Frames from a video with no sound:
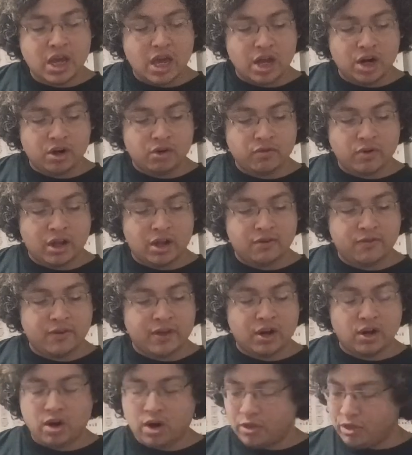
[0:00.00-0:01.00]
and our ring
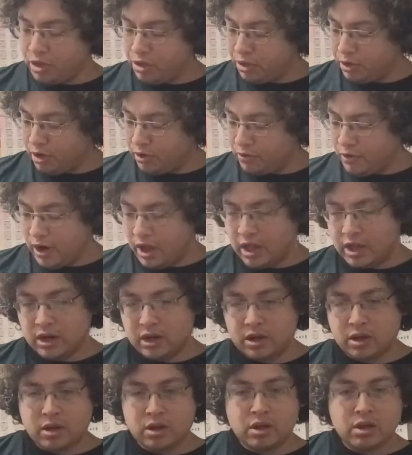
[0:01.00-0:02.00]
finger on the 3rd fret
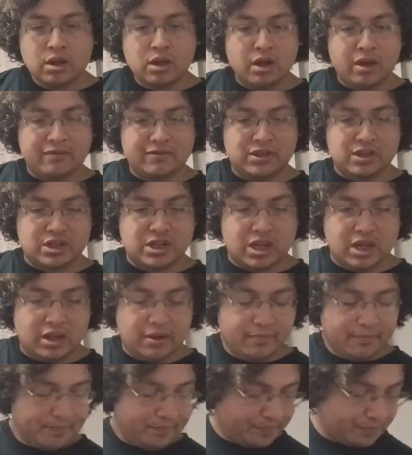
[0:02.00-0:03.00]
of the D.